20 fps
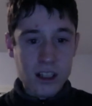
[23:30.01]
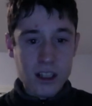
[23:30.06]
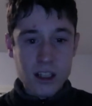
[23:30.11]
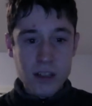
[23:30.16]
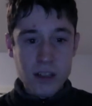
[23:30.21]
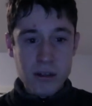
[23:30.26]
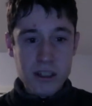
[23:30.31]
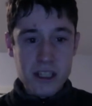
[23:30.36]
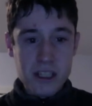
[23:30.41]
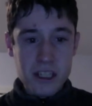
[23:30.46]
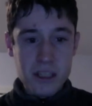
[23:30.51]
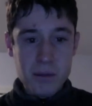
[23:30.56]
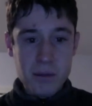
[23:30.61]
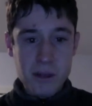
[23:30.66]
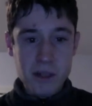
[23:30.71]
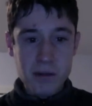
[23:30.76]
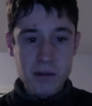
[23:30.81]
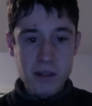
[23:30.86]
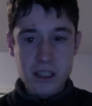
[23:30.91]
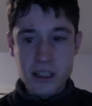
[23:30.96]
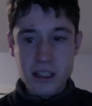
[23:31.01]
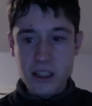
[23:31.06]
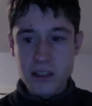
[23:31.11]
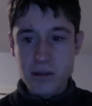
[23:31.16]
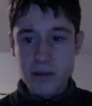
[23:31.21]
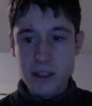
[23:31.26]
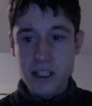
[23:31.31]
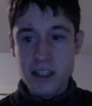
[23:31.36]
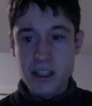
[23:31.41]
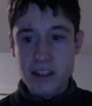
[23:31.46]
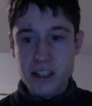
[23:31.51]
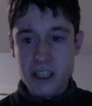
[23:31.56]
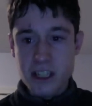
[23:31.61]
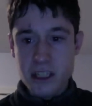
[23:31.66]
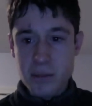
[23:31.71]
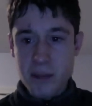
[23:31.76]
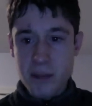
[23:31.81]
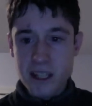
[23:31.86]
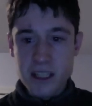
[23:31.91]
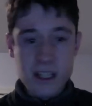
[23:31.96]
What to expect when you're
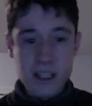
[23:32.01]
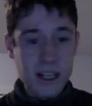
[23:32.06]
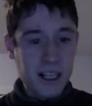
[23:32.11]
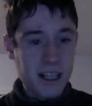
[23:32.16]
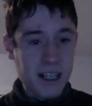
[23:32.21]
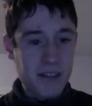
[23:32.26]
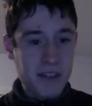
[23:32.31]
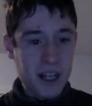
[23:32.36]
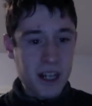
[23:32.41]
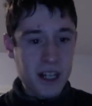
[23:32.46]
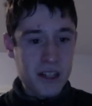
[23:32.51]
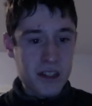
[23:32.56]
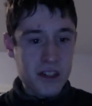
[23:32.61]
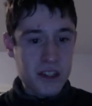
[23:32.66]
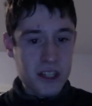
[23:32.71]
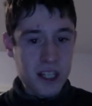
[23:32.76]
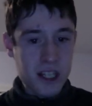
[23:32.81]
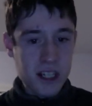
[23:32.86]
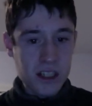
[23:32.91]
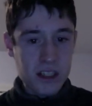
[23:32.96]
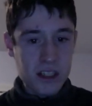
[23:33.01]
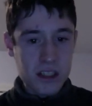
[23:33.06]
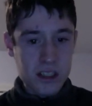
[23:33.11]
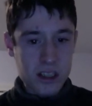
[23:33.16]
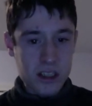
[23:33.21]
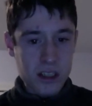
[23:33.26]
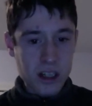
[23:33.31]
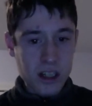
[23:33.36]
expecting, I gave that a 6.